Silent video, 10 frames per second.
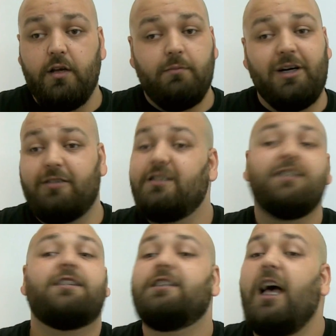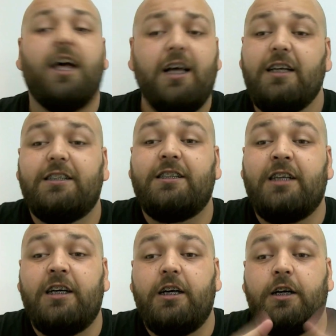but
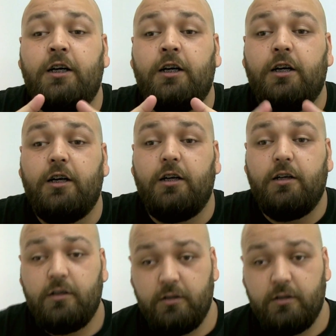nah-uh!